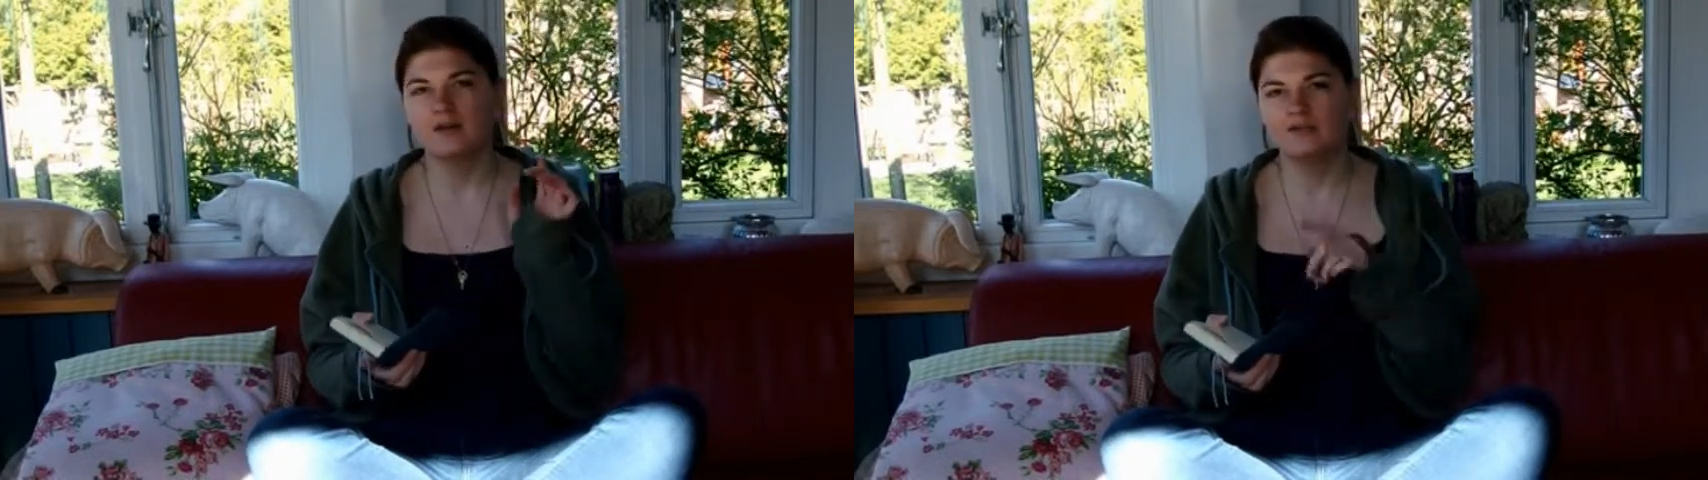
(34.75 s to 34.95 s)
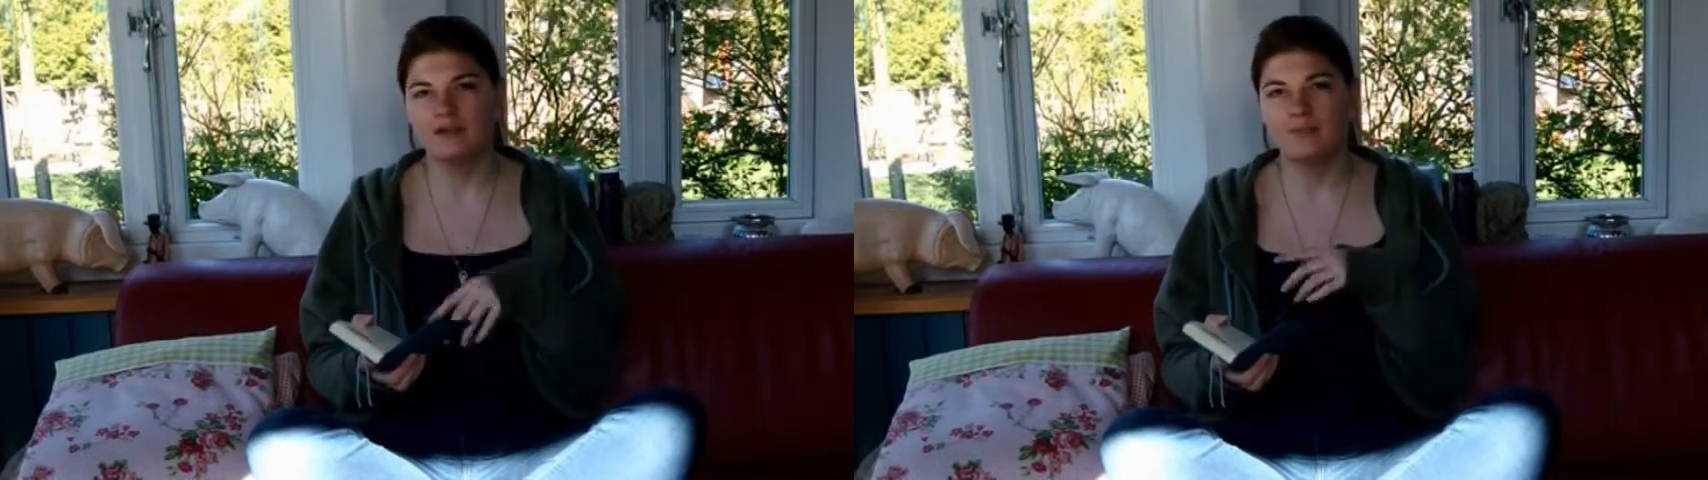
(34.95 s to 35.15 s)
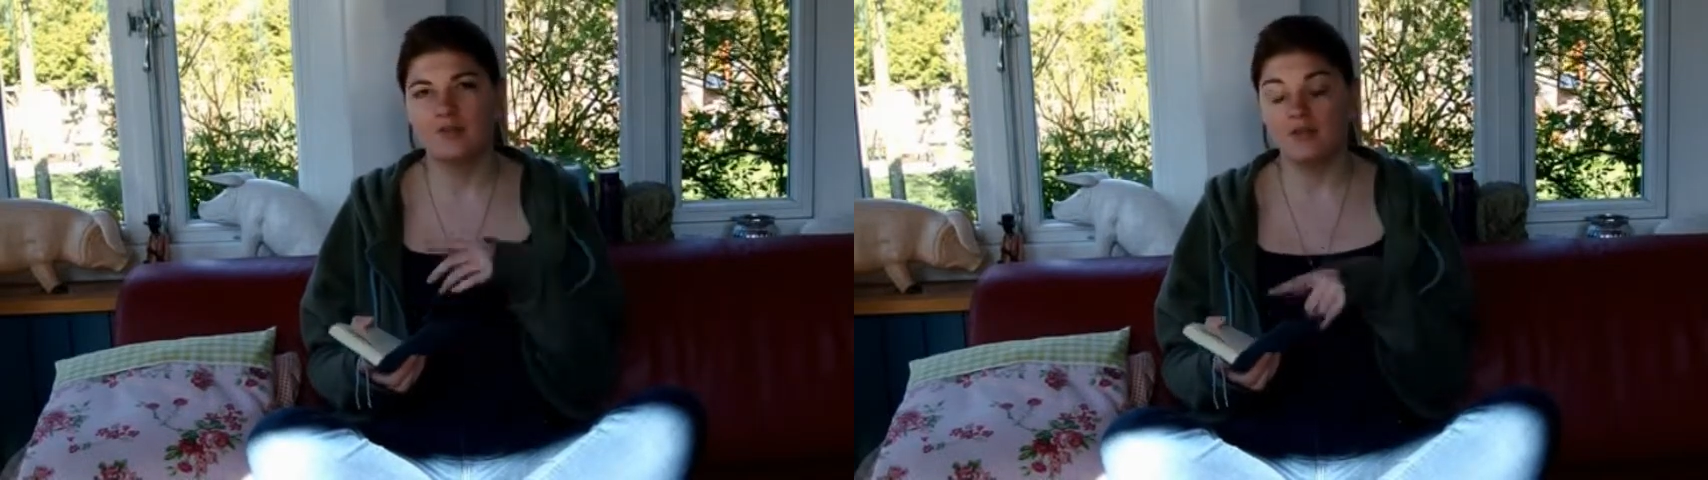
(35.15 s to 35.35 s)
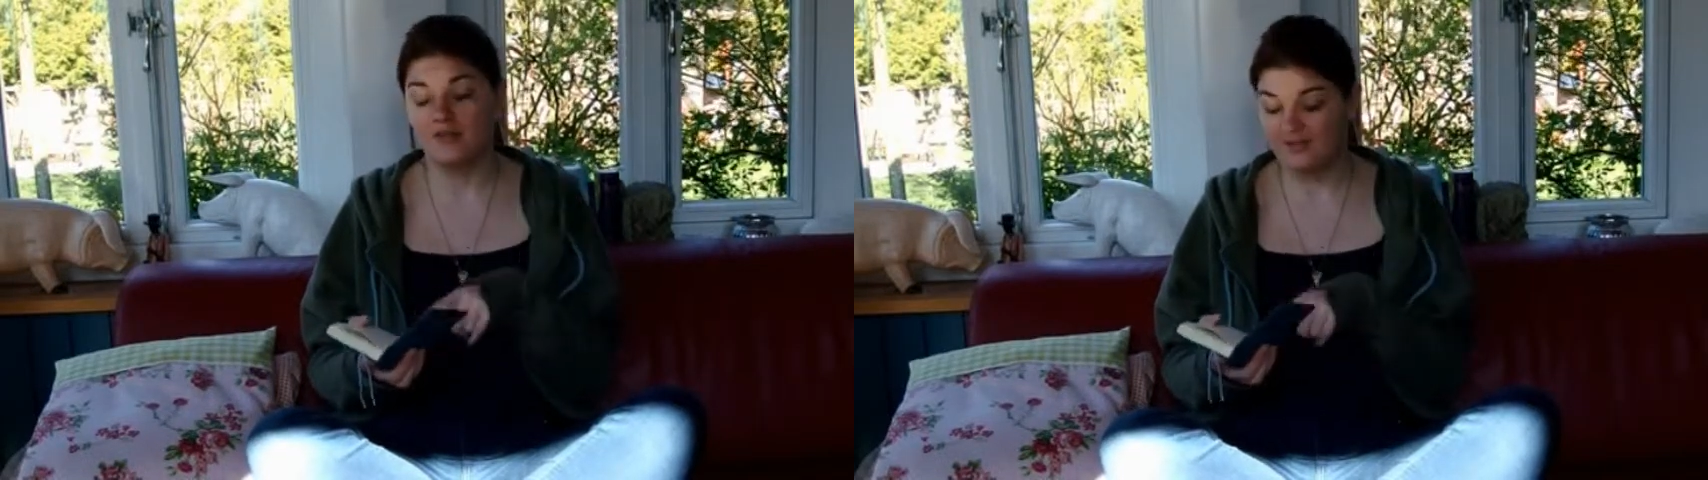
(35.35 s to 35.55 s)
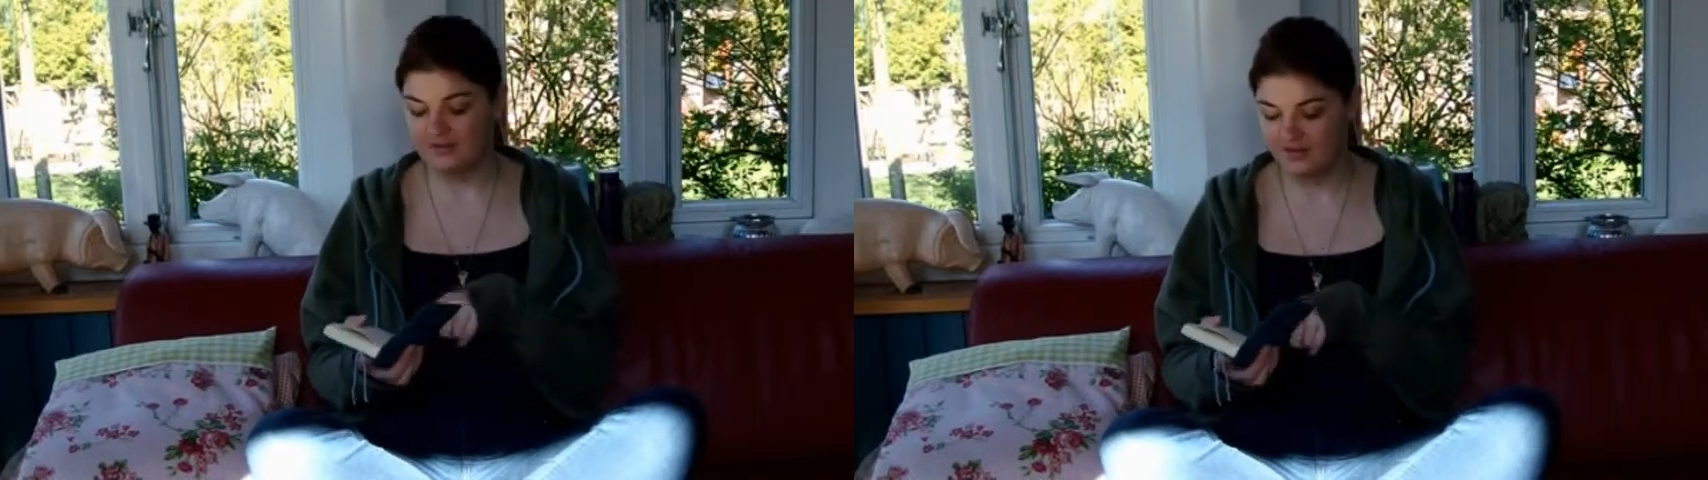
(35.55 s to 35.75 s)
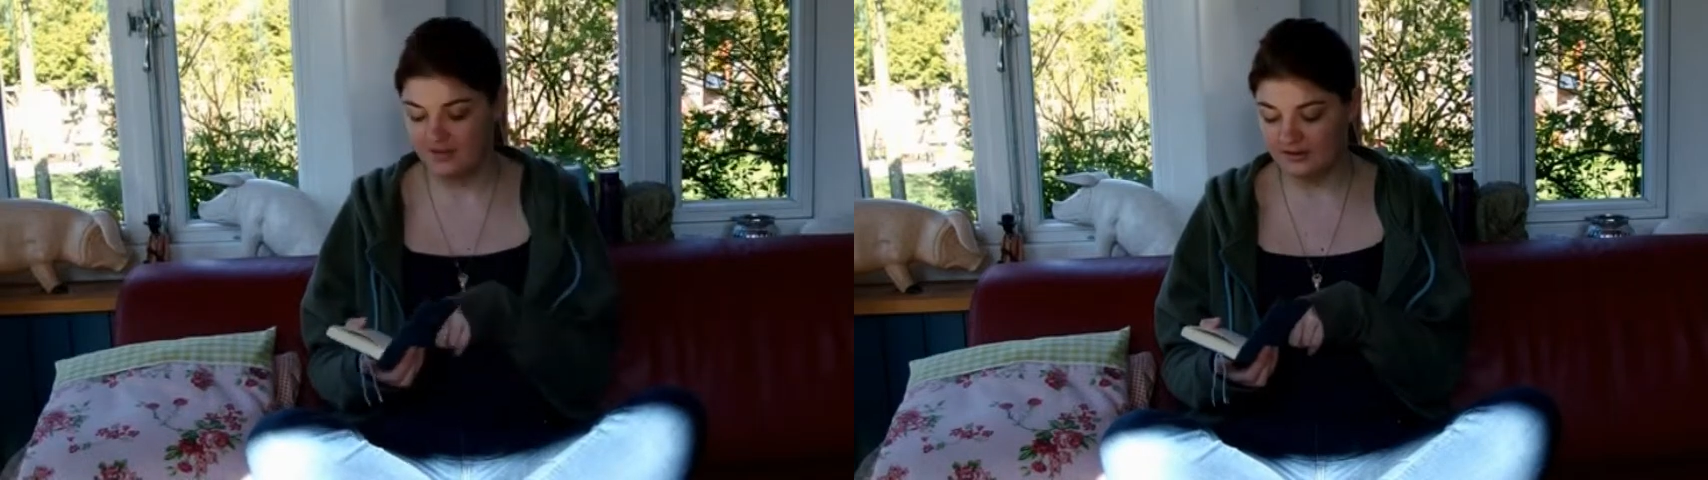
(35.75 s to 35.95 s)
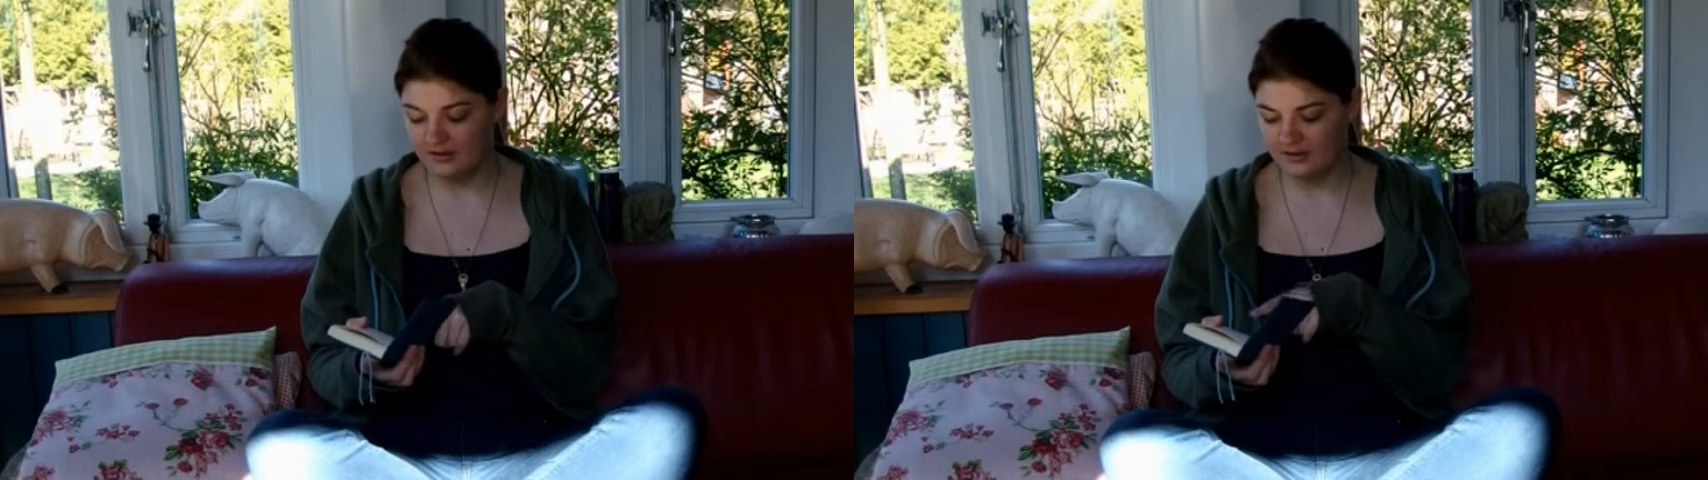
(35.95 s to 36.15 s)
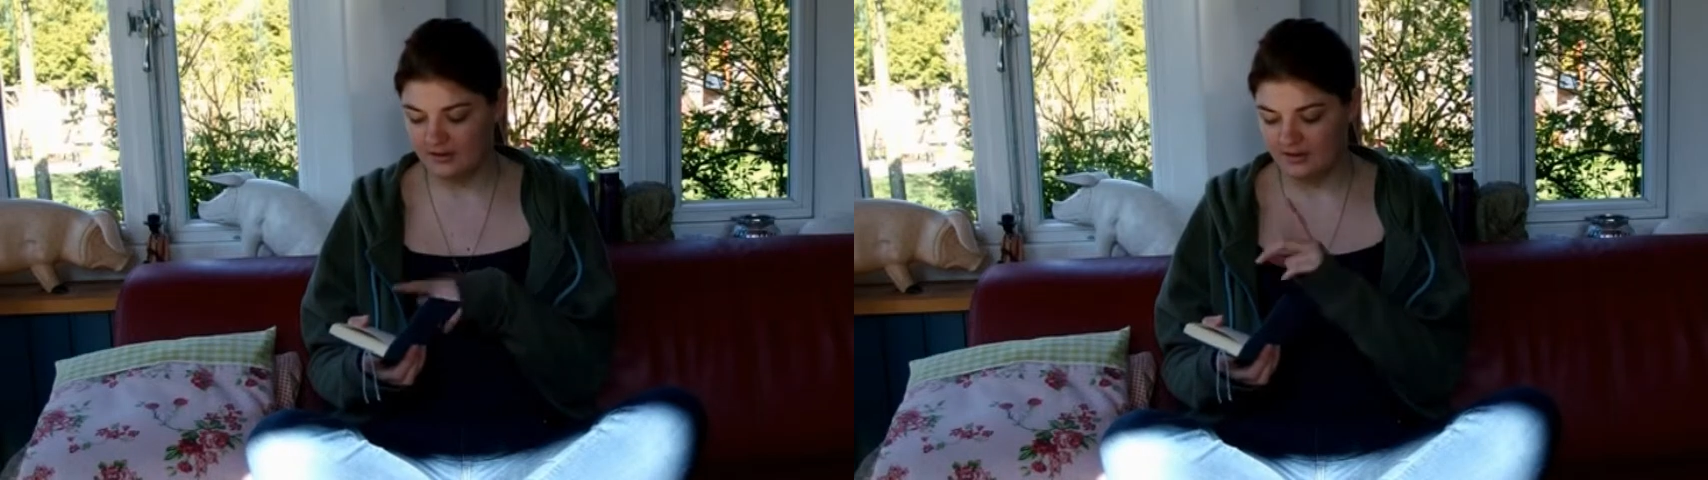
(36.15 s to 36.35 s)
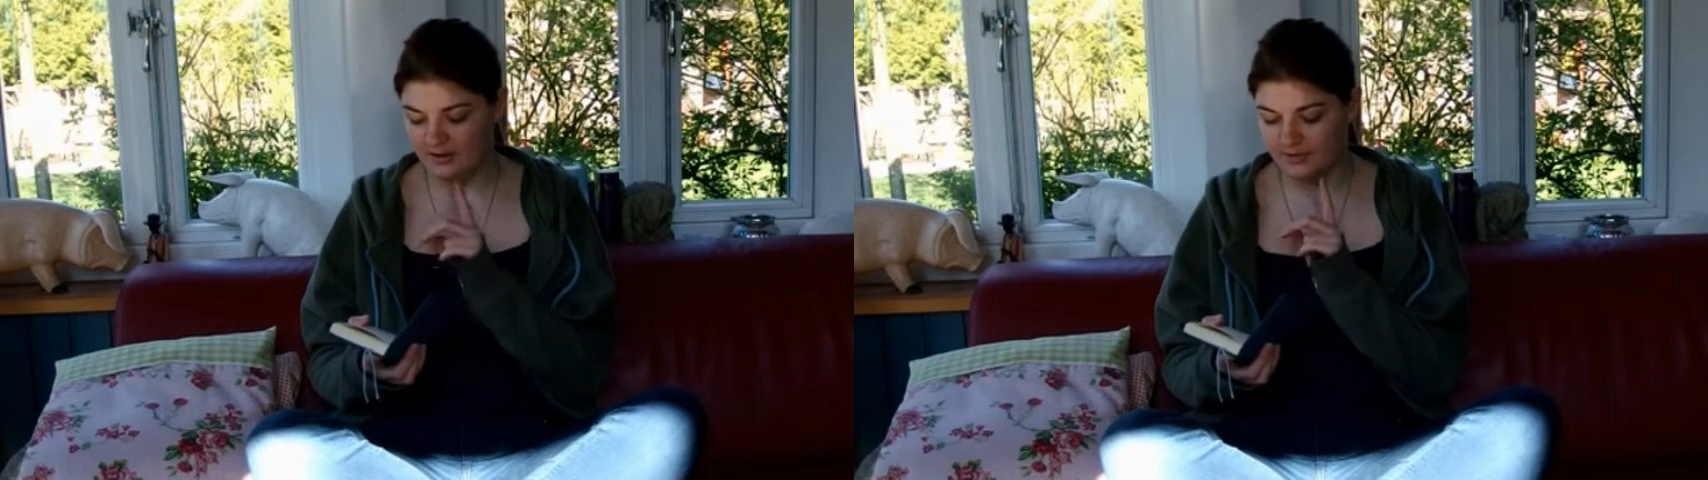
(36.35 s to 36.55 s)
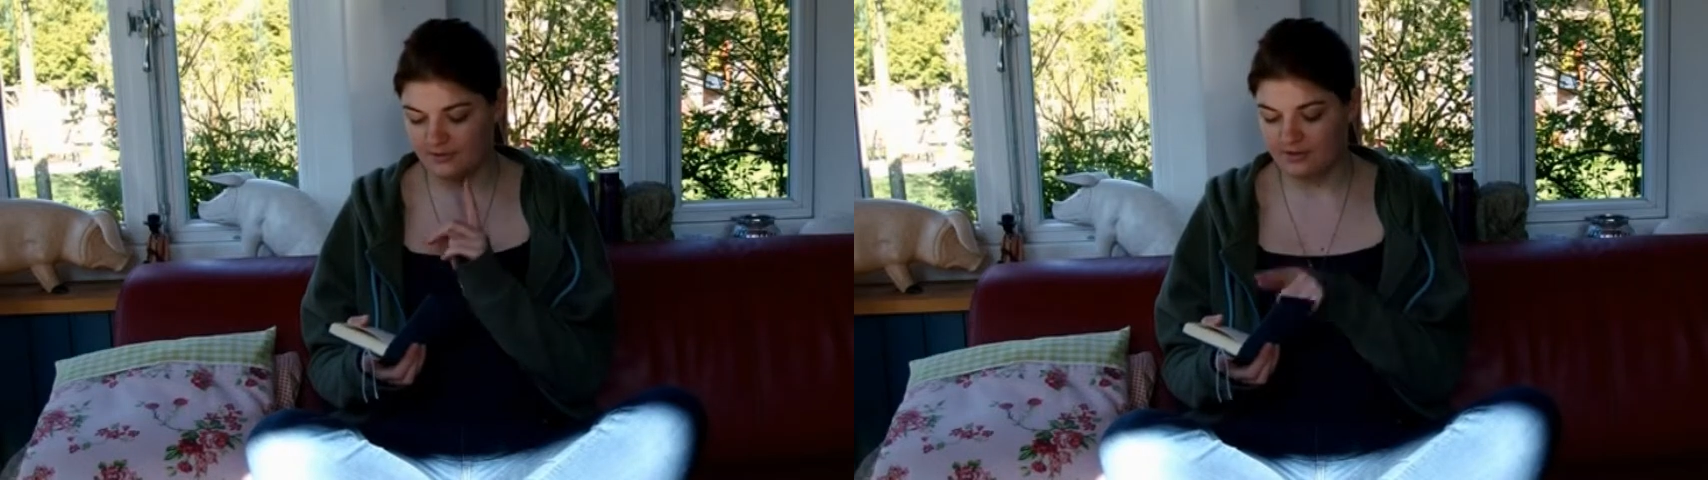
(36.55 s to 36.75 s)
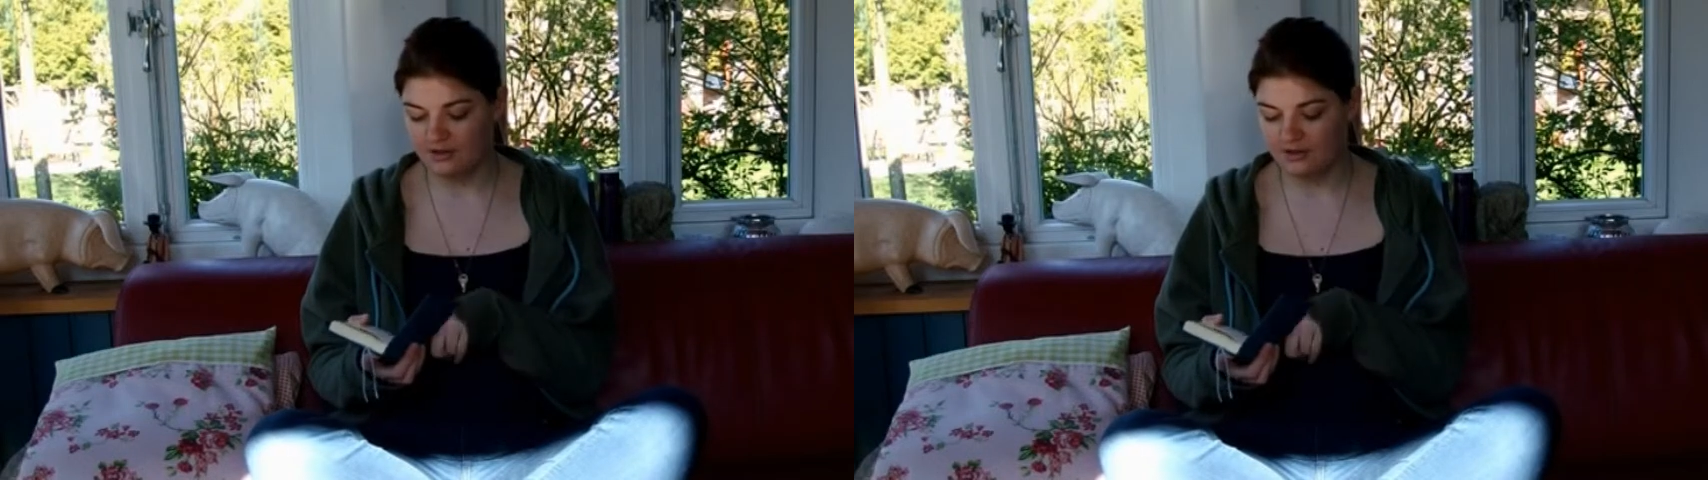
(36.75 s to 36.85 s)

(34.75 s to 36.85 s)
December 6th, um,